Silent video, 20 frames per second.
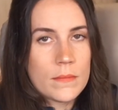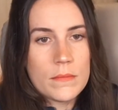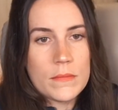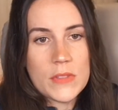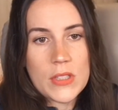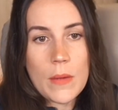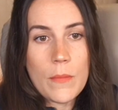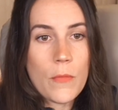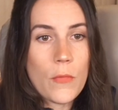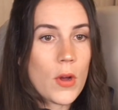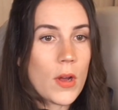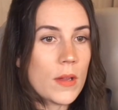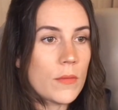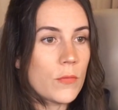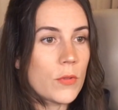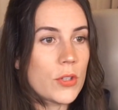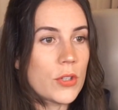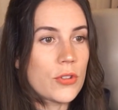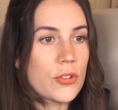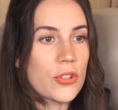
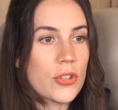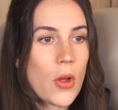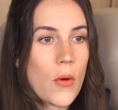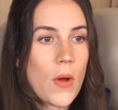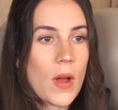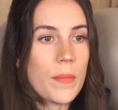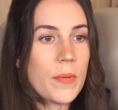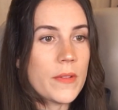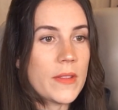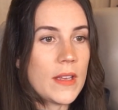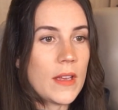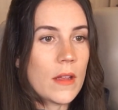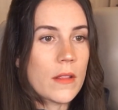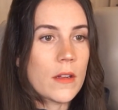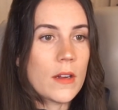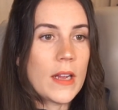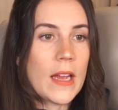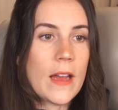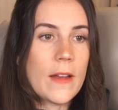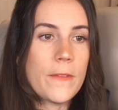someone would show up with the
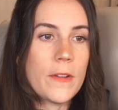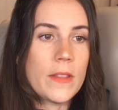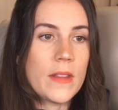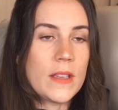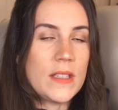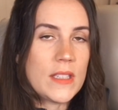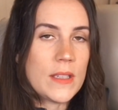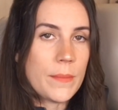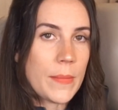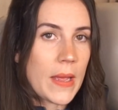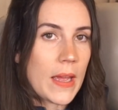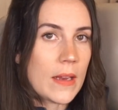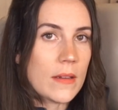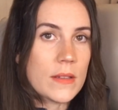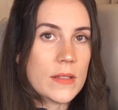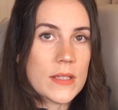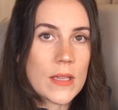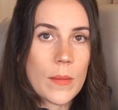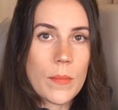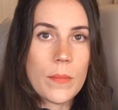other half and then
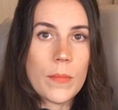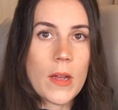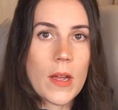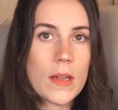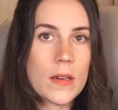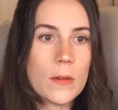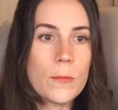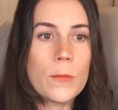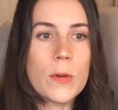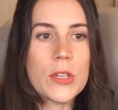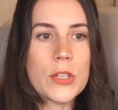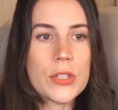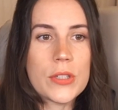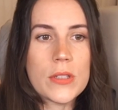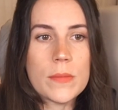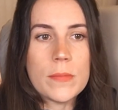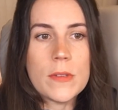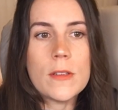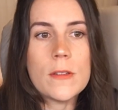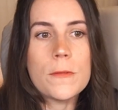demand some kind of wish
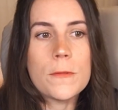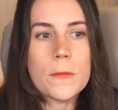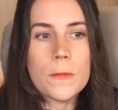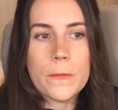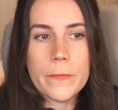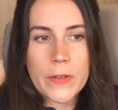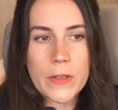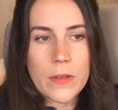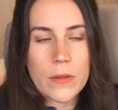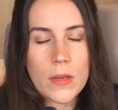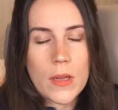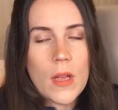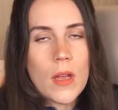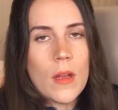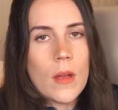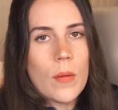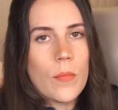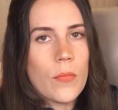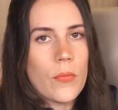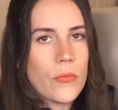to be fulfilled.
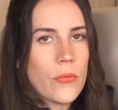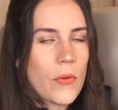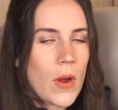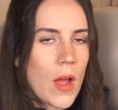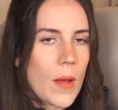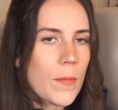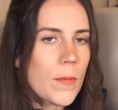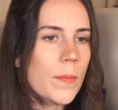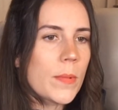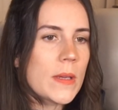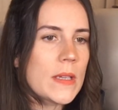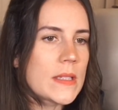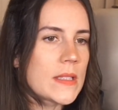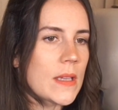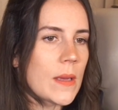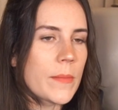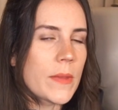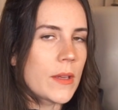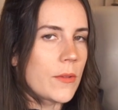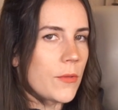Probably
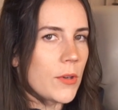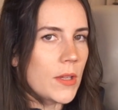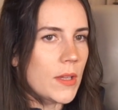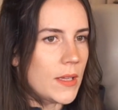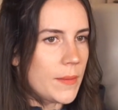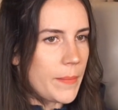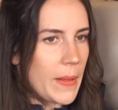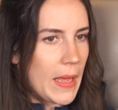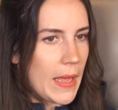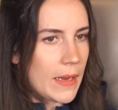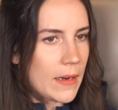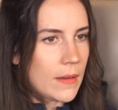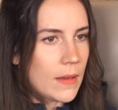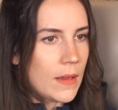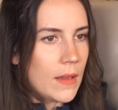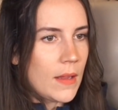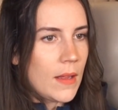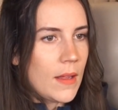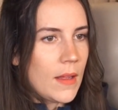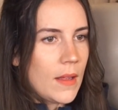something really bad.
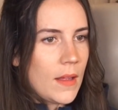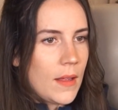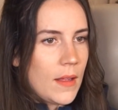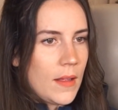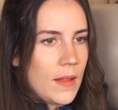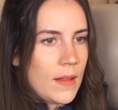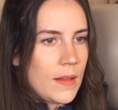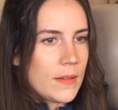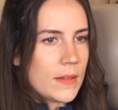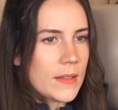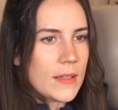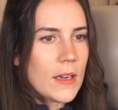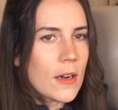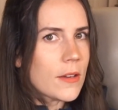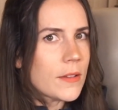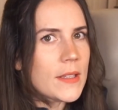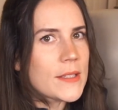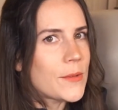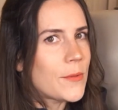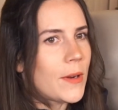
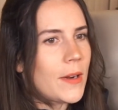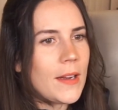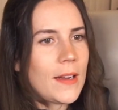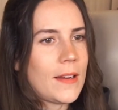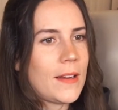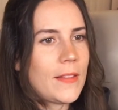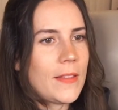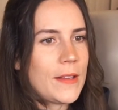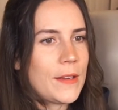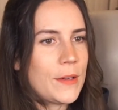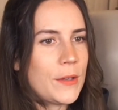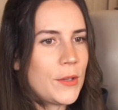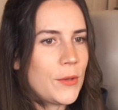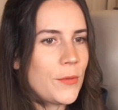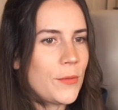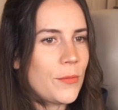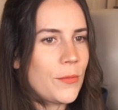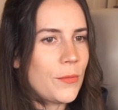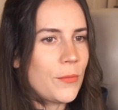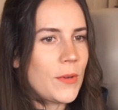Geralt doesn't want anything to
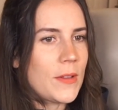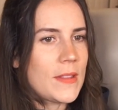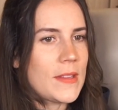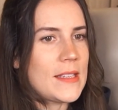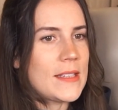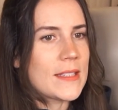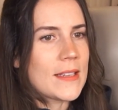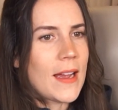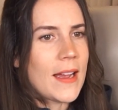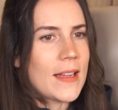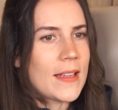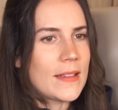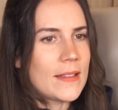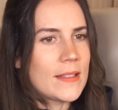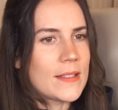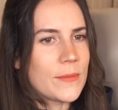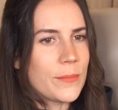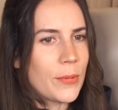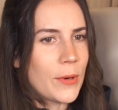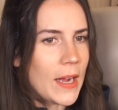do with these
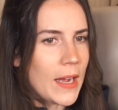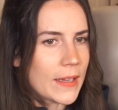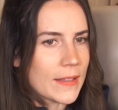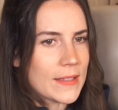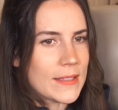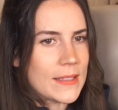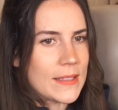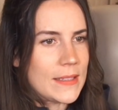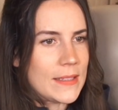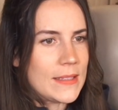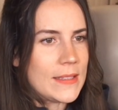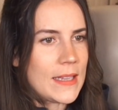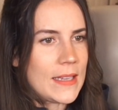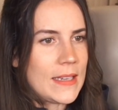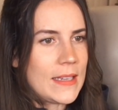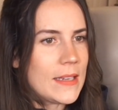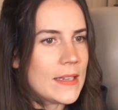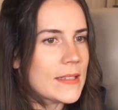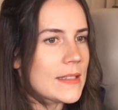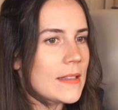kinds of practices,
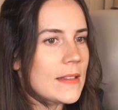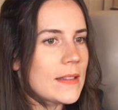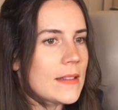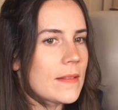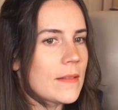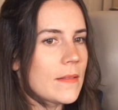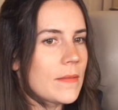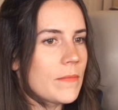and he doesn't